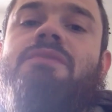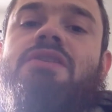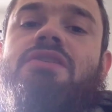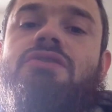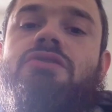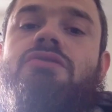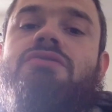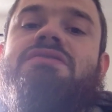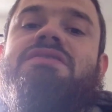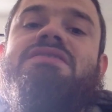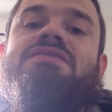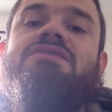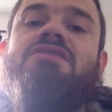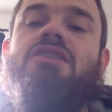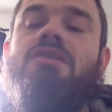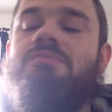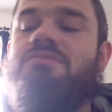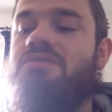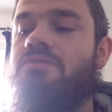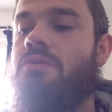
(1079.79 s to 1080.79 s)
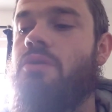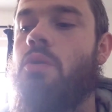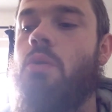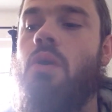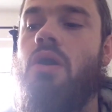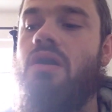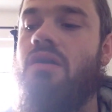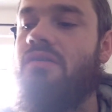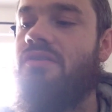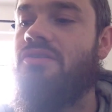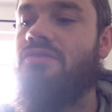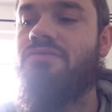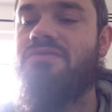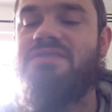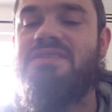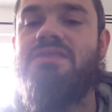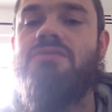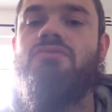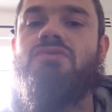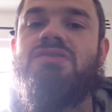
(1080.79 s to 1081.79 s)
Use this time to acquire a new
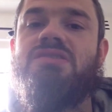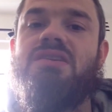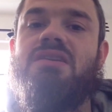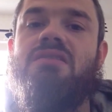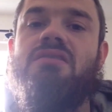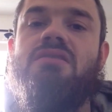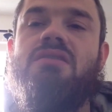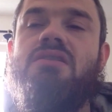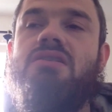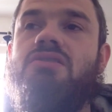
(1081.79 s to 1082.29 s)
skill set.